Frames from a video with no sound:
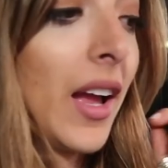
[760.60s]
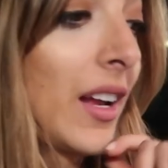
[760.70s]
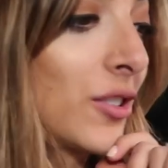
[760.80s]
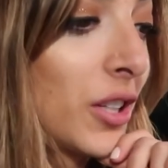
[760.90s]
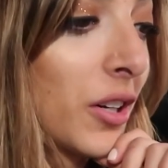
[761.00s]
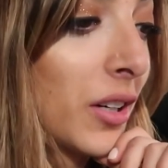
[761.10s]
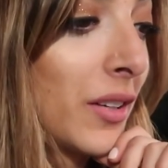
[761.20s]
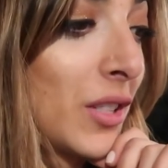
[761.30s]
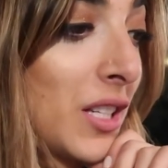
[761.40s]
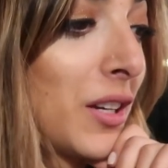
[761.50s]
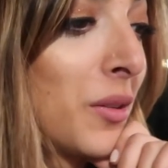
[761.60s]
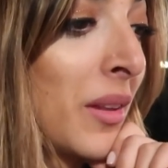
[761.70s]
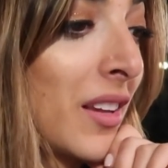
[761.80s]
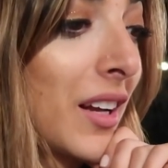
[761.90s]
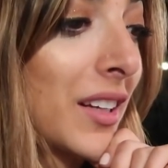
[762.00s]
I actually can't even tell you
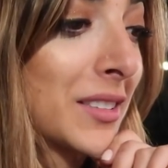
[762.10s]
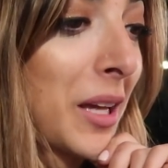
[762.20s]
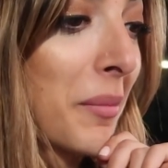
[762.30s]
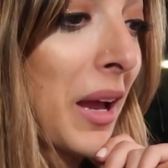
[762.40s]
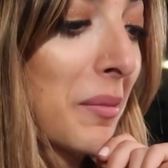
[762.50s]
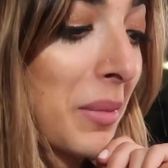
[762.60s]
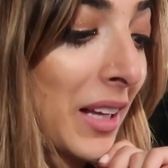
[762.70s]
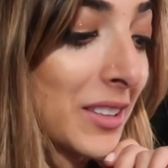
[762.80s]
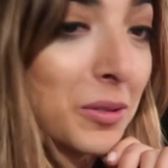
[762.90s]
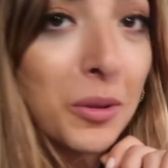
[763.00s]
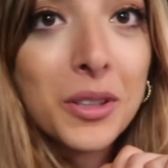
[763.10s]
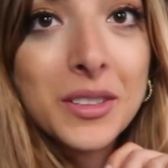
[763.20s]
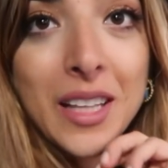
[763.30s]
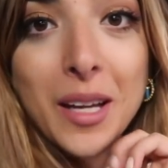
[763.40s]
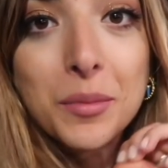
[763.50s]
when the last time I had pasta
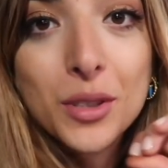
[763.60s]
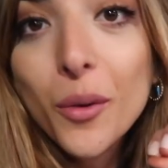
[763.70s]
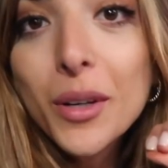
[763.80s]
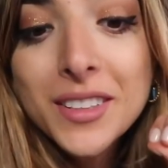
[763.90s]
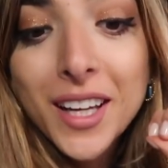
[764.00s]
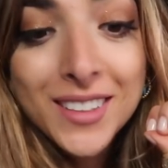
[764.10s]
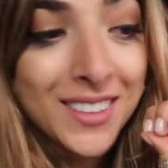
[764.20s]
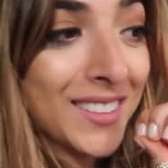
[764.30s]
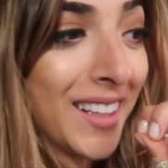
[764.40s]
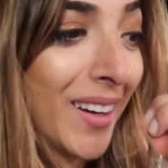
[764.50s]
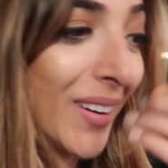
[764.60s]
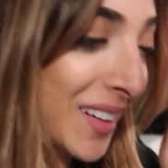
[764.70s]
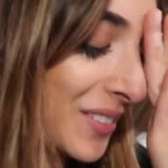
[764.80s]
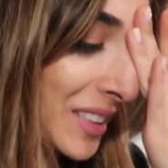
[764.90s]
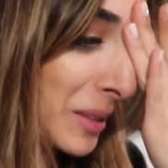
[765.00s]
was. I am so excited, I can't even